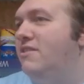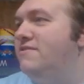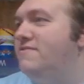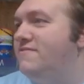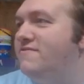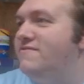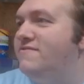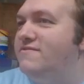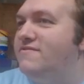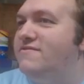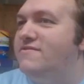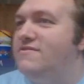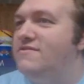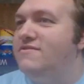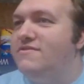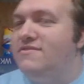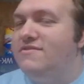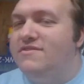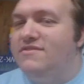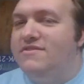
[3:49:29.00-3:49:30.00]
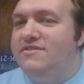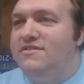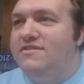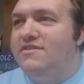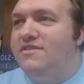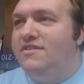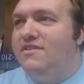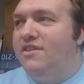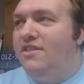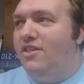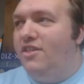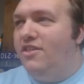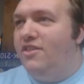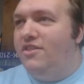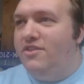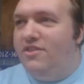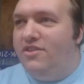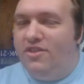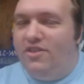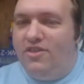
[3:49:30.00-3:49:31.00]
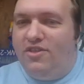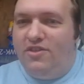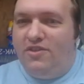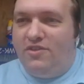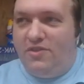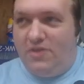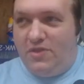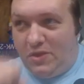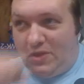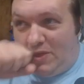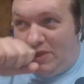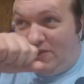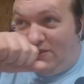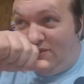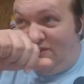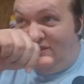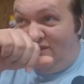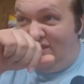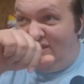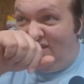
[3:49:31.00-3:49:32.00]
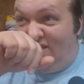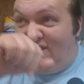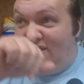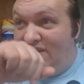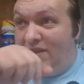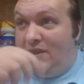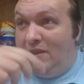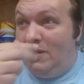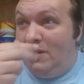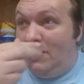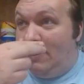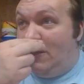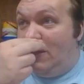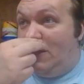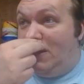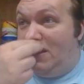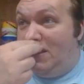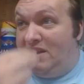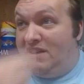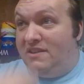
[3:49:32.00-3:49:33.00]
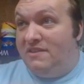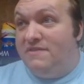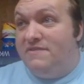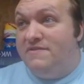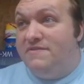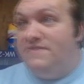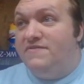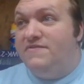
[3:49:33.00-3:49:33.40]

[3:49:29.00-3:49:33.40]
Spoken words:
Yeah. He's the symbology of entropy.